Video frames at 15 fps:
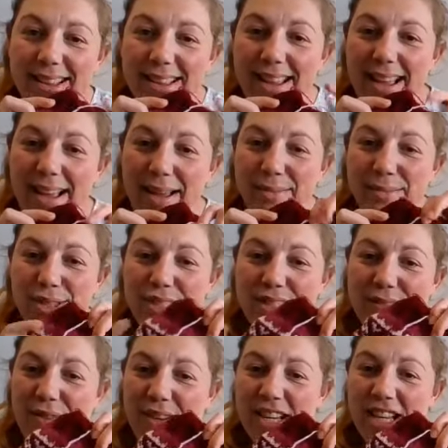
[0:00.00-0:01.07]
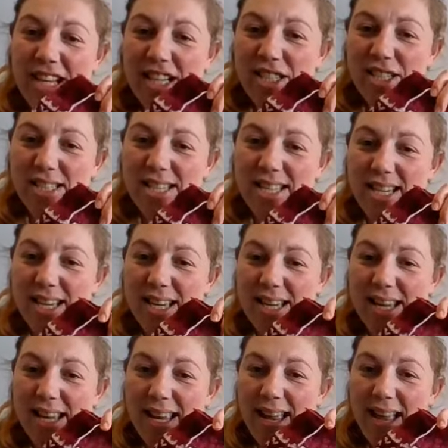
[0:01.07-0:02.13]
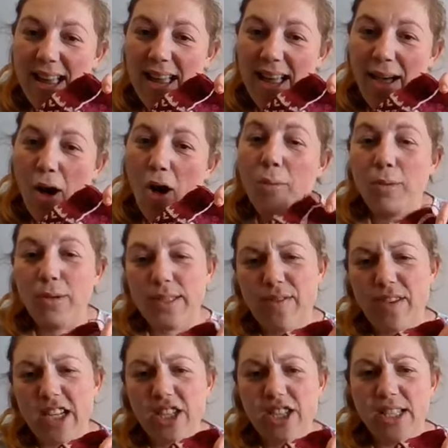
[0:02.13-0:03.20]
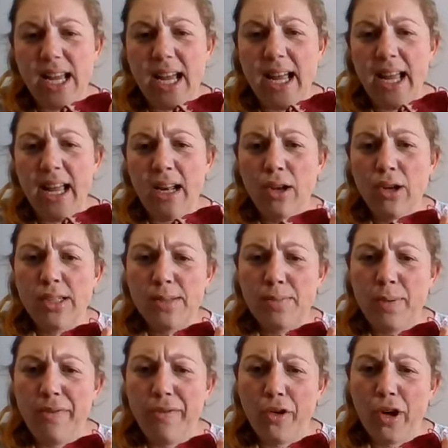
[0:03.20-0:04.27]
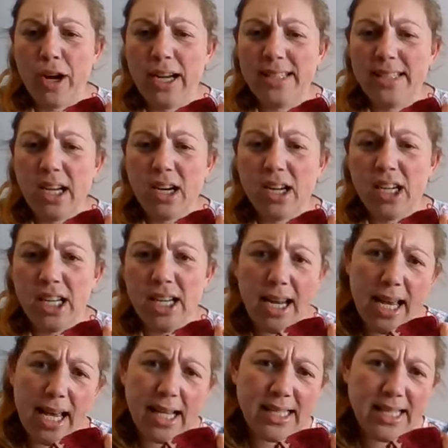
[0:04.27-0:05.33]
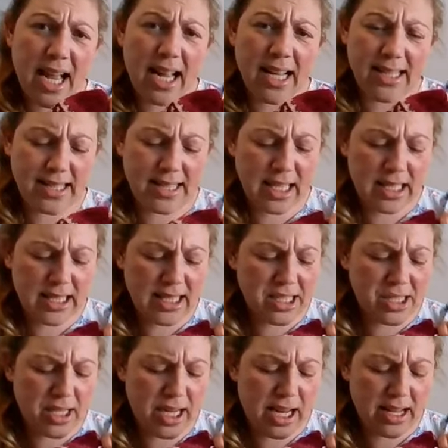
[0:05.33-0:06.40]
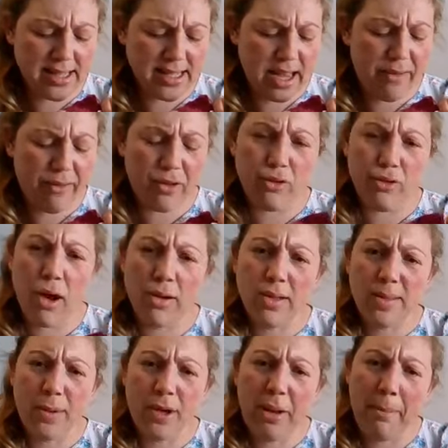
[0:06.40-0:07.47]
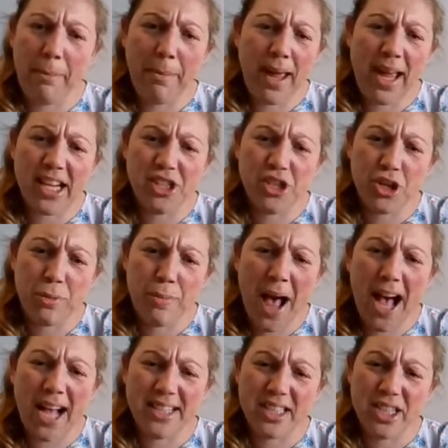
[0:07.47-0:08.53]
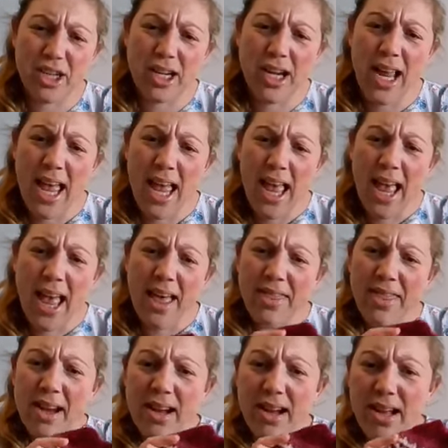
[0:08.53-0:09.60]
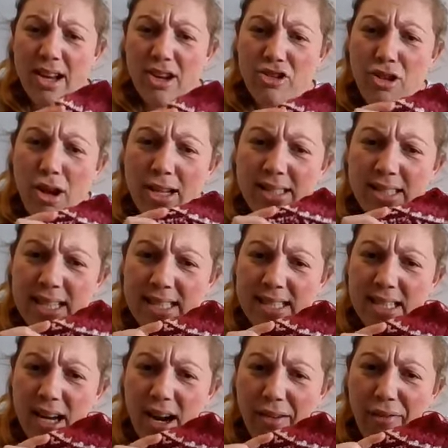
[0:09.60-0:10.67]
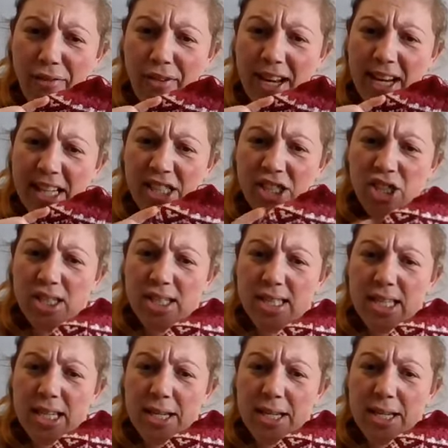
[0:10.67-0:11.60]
I'm just finished. Almost finished. I looked before I started as I still need to knit 7 rows, but a major pattern. The crosses are finished.